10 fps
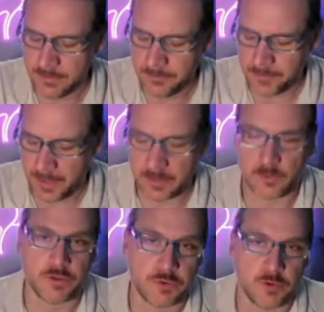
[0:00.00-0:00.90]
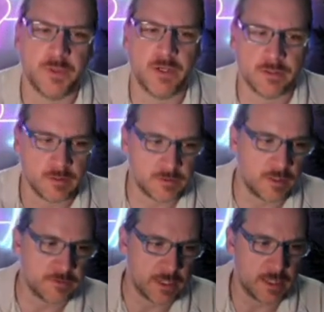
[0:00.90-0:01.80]
and of course Jordan Peterson
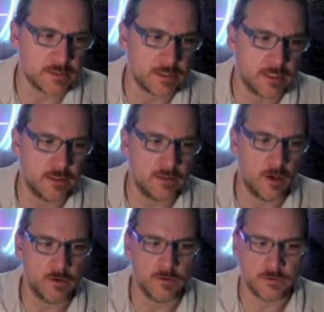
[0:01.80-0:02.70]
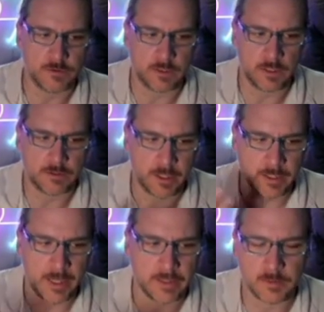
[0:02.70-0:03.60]
himself says that he owes a
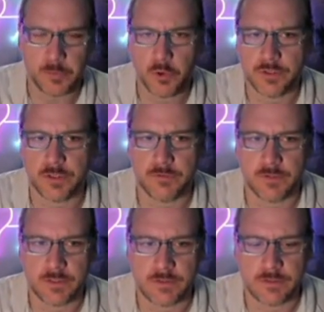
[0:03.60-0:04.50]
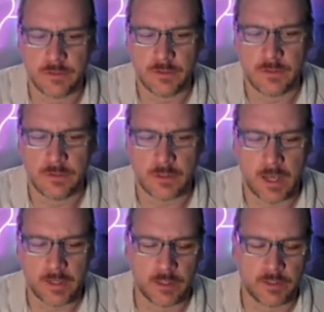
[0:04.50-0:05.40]
gigantic portion of his
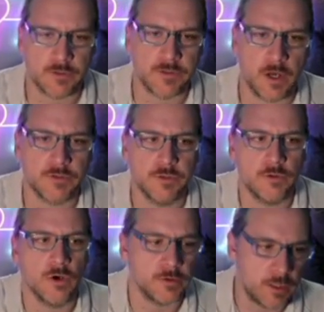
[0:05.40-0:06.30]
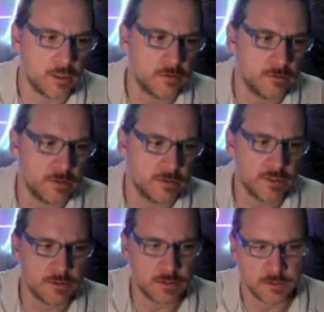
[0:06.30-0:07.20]
ideological thought to Carl Jung. He
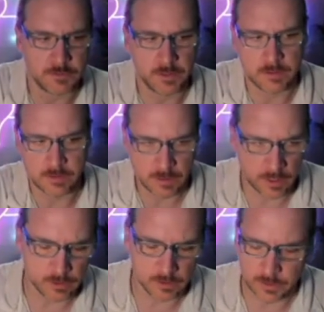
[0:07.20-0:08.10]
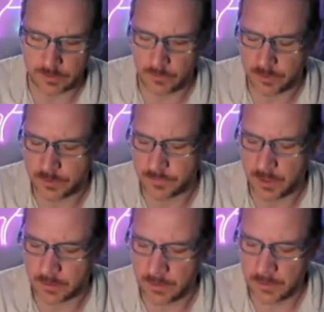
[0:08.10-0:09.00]
says that he's read the entire collected works of
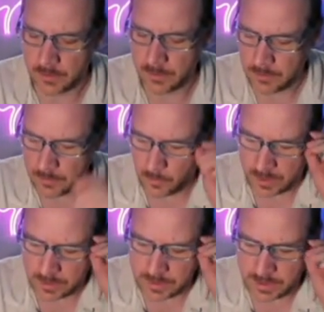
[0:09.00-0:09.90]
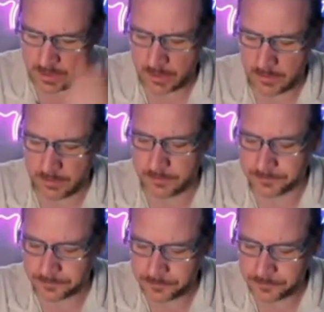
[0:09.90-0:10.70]
Jung. We can see that